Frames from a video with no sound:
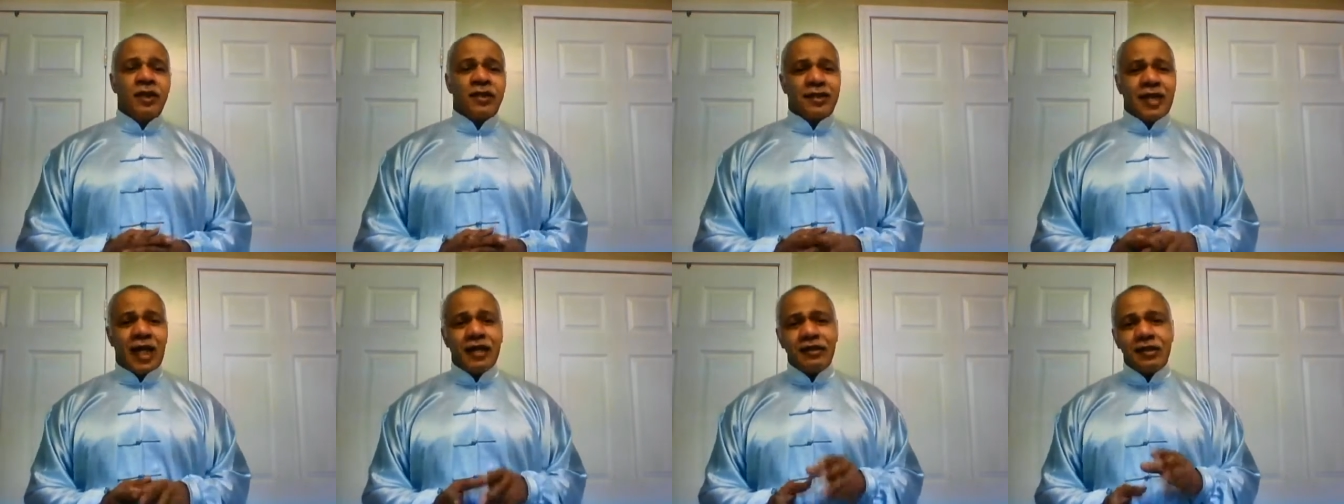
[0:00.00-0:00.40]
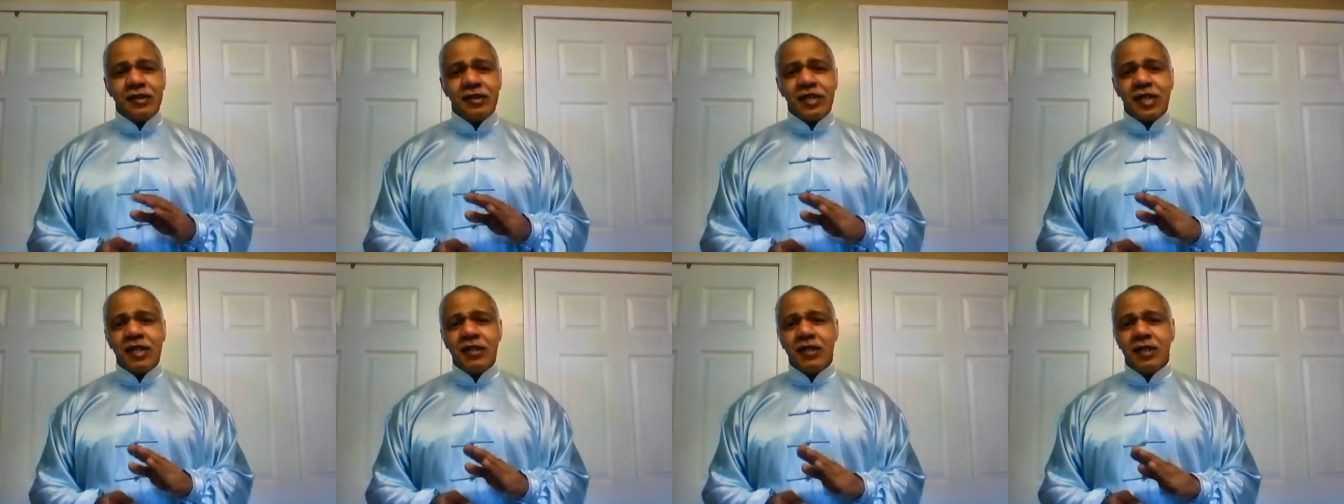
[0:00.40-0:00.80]
Not to
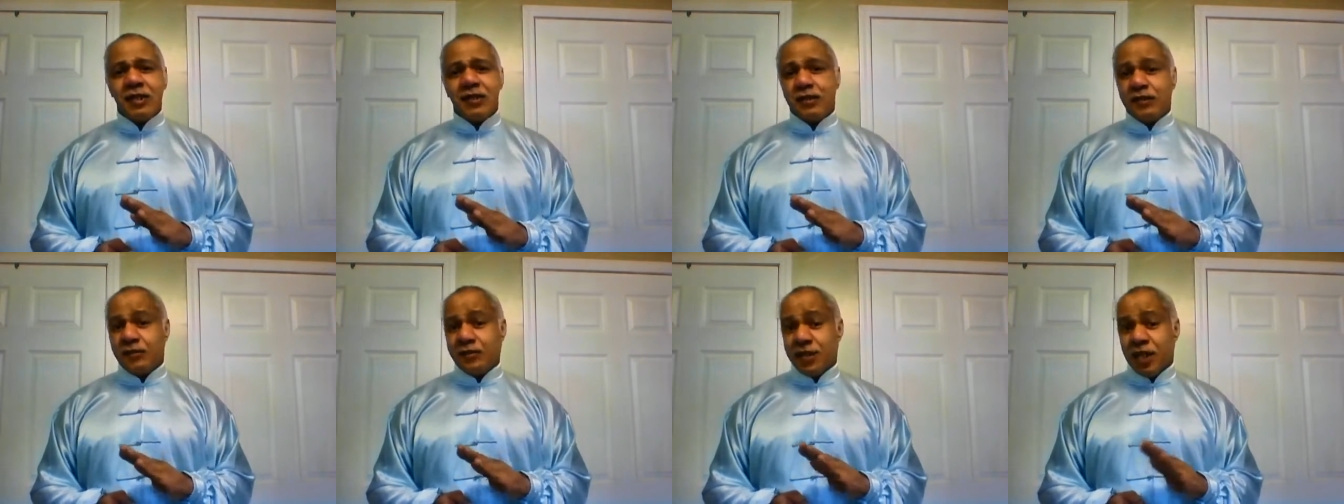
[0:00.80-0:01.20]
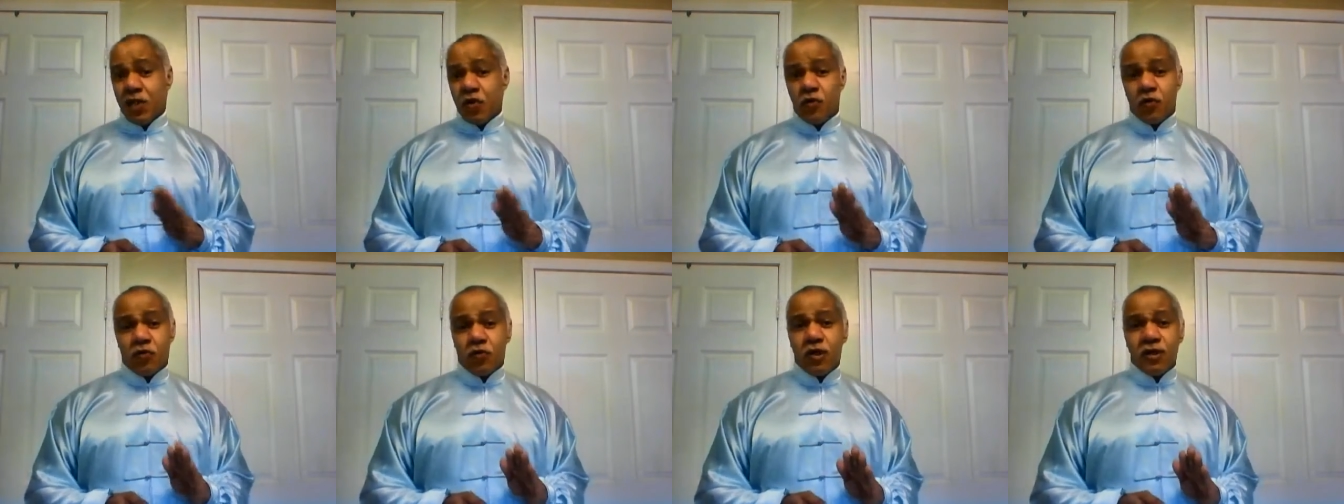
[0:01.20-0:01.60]
say that
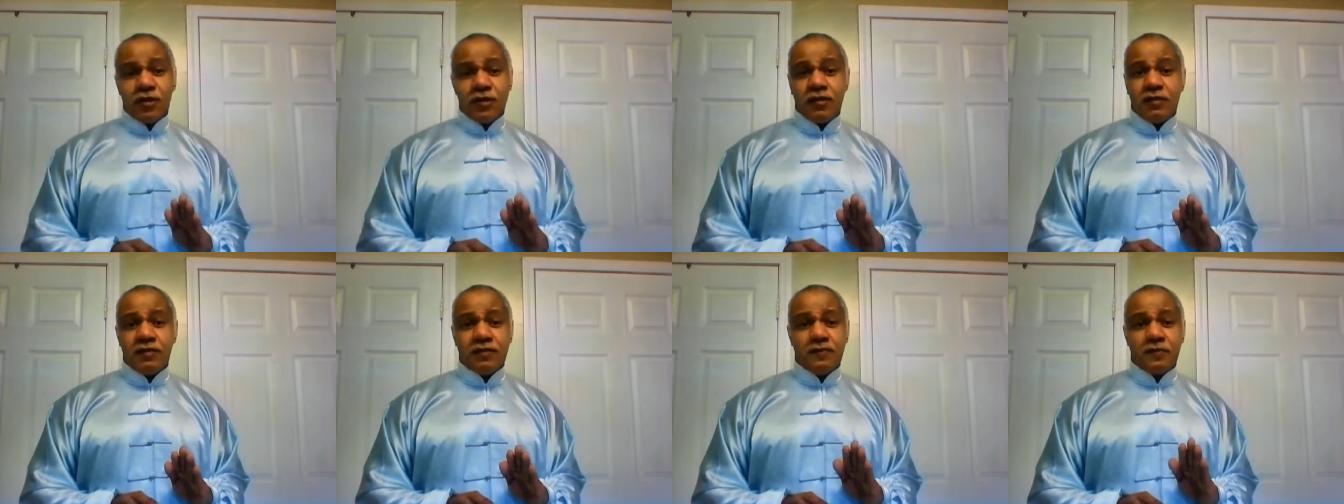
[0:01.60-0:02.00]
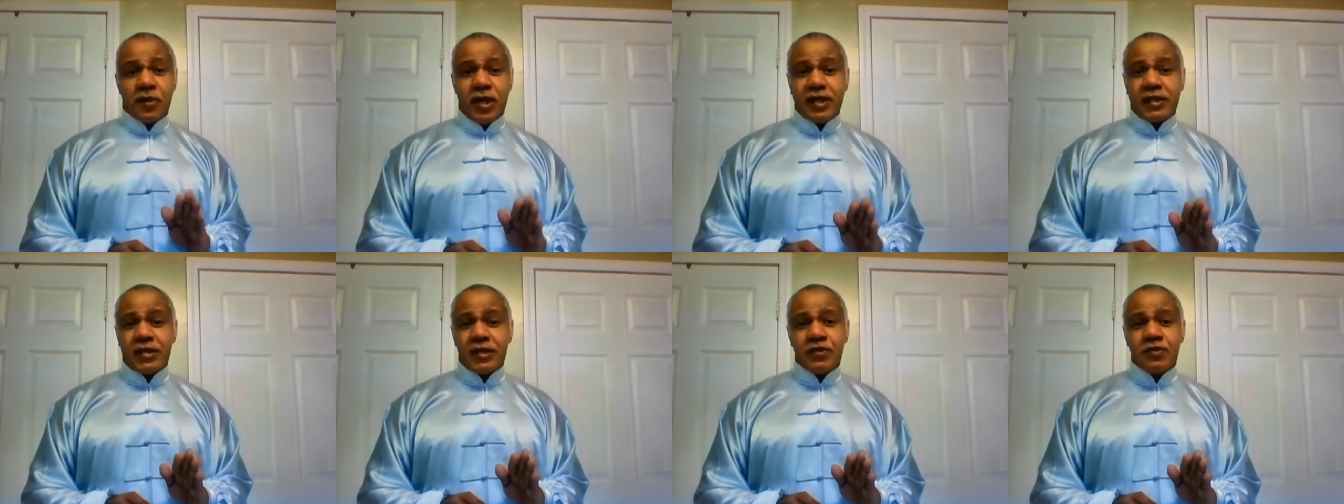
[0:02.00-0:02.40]
there aren't
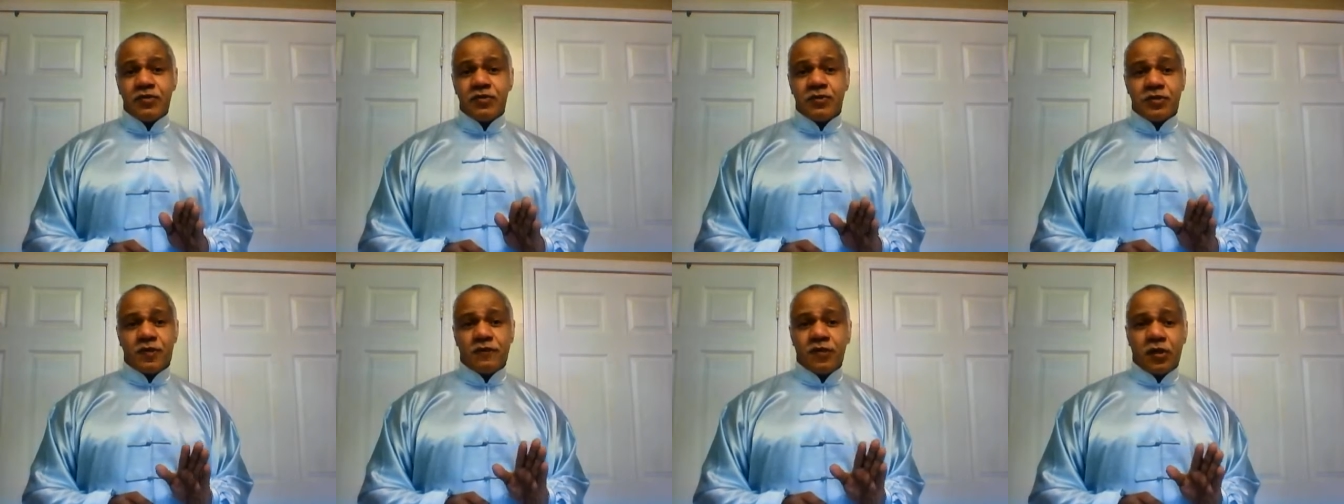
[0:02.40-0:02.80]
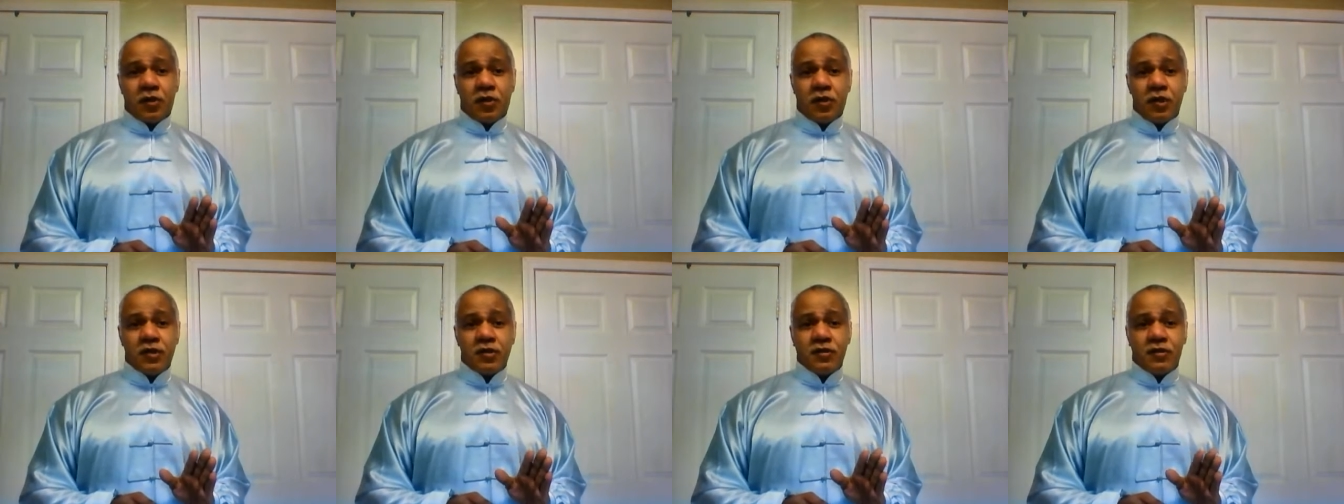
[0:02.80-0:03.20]
practitioners of the
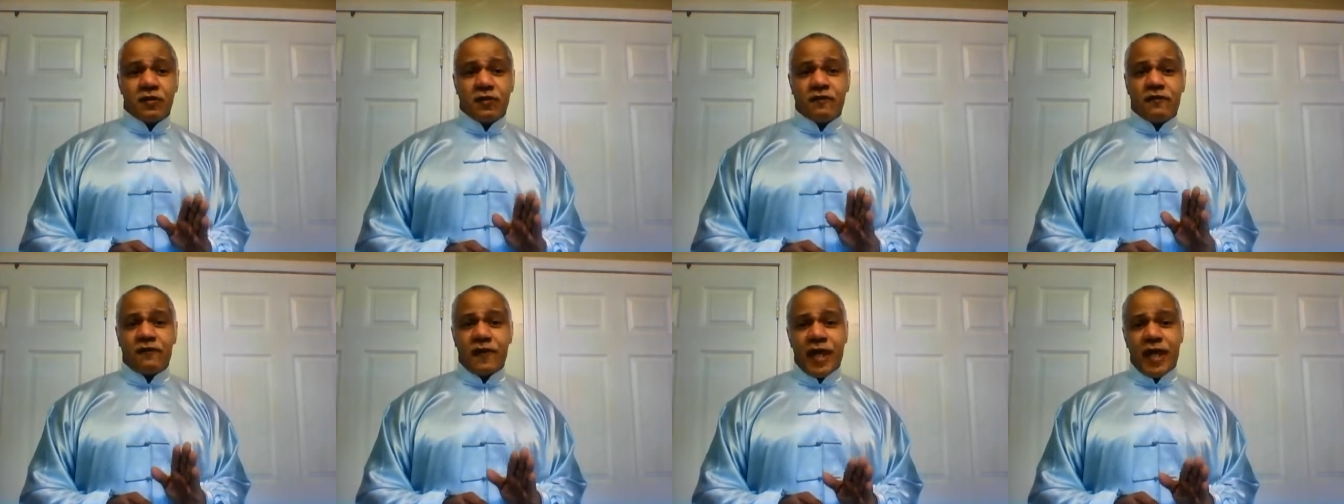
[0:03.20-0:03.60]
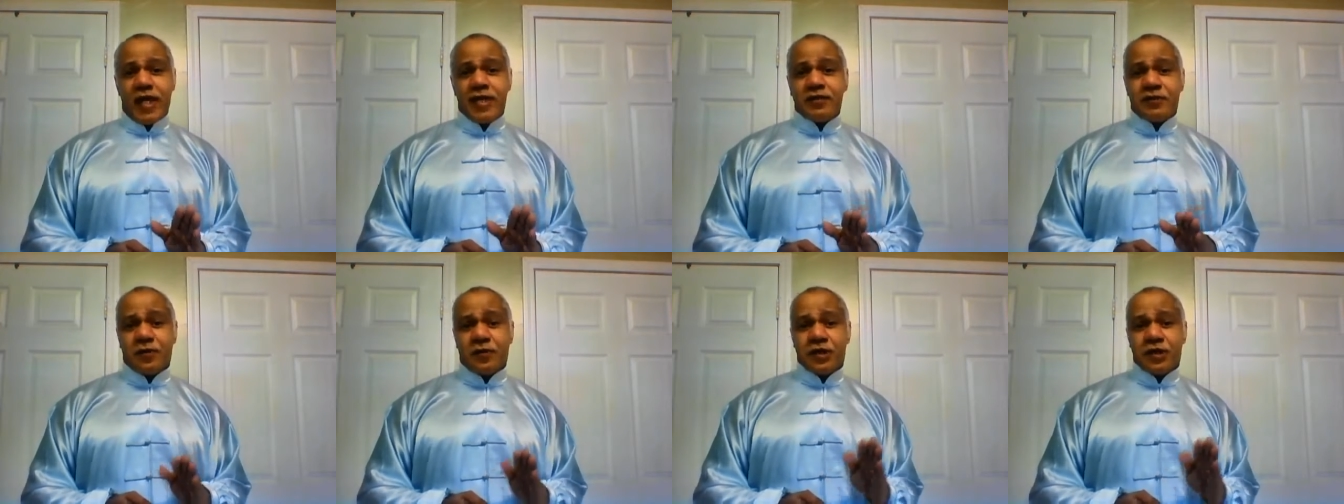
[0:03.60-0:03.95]
arts that are fast,